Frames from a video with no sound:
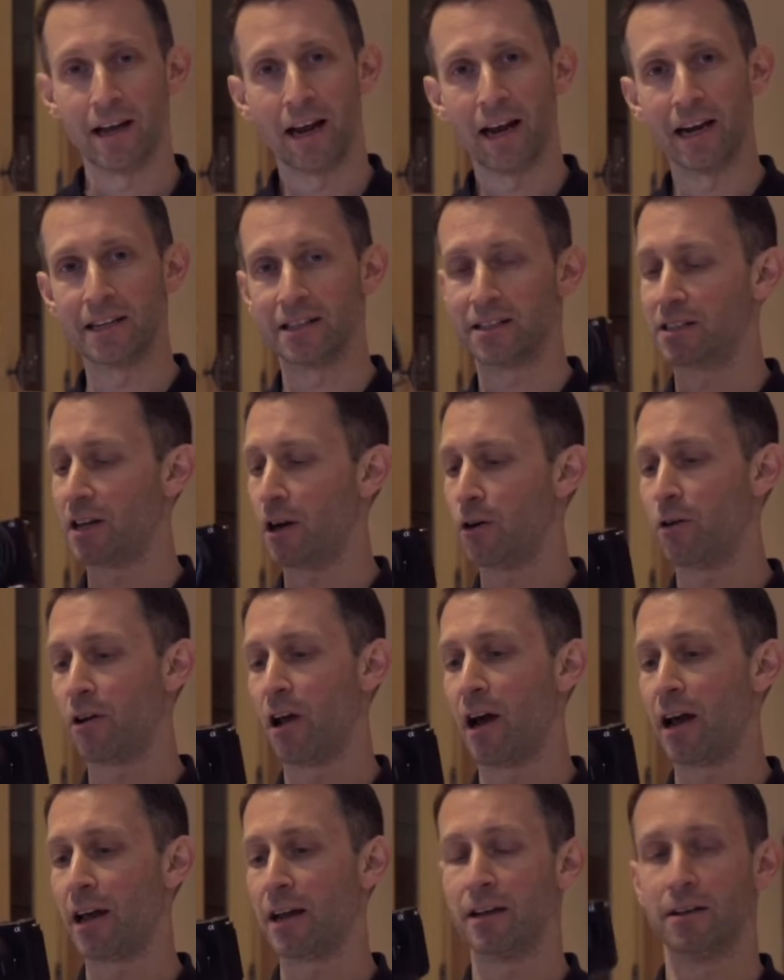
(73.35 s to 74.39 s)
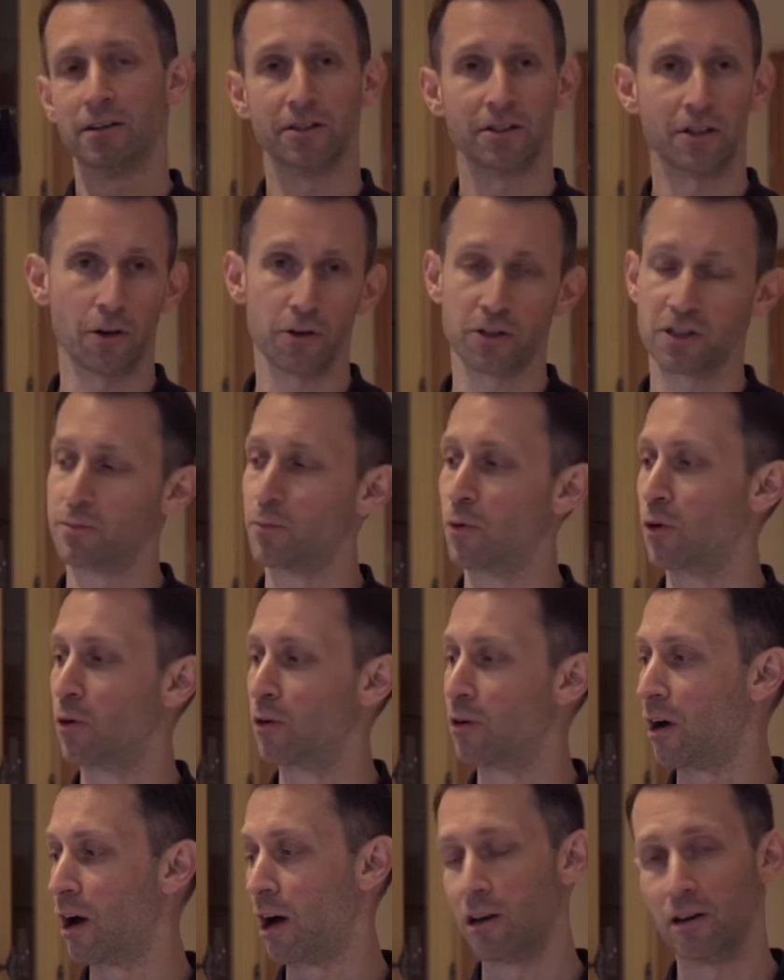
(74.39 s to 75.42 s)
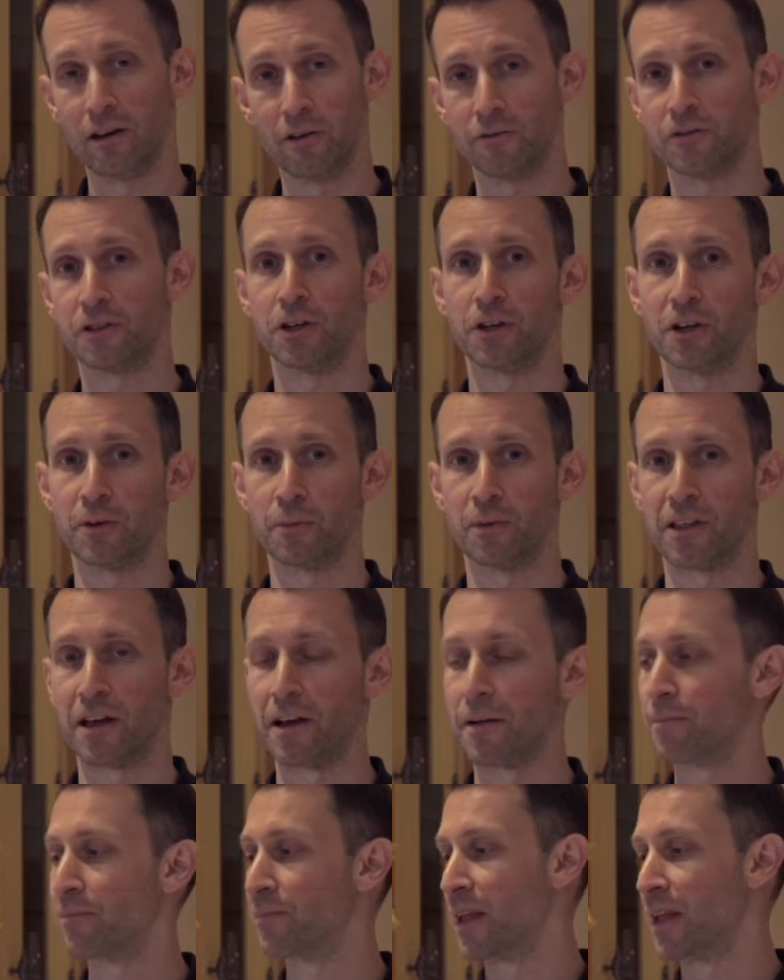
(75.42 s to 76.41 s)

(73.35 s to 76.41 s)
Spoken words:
It is so light and so small, I love shooting with it.